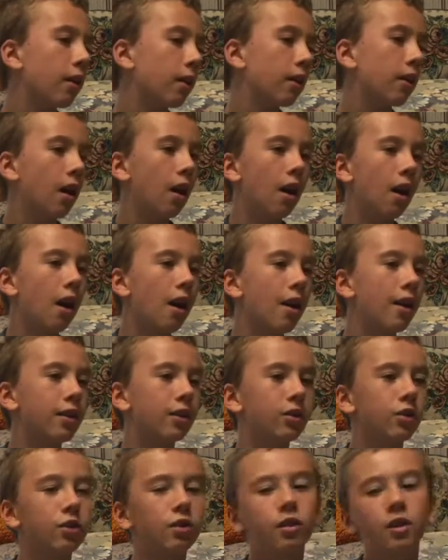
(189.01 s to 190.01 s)

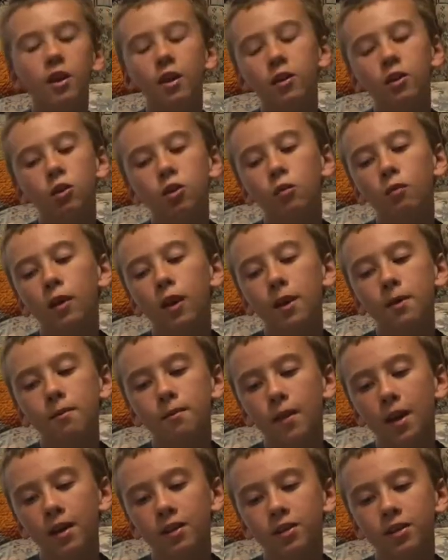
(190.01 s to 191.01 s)
because you might
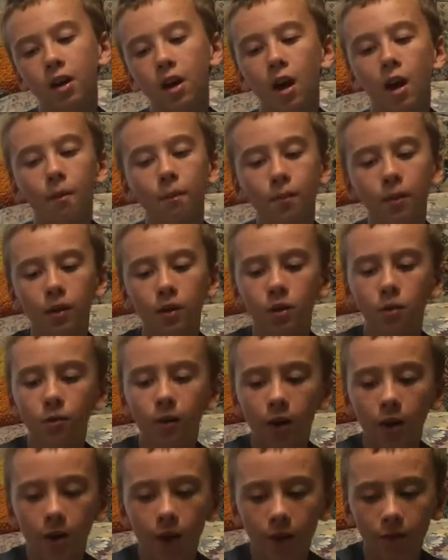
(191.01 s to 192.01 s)
mess up and you
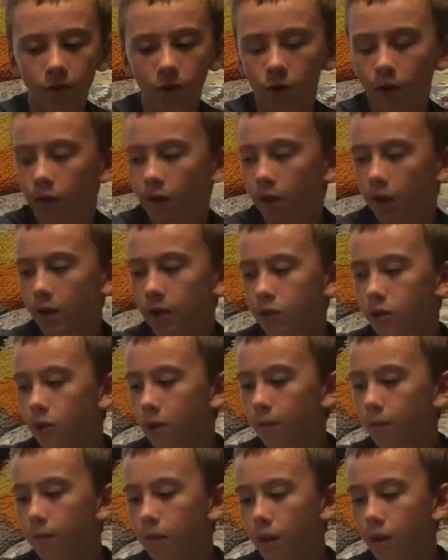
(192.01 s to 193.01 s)
might have to erase
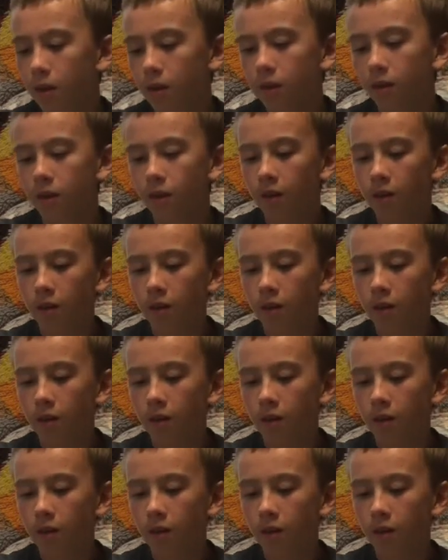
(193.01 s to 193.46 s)
something.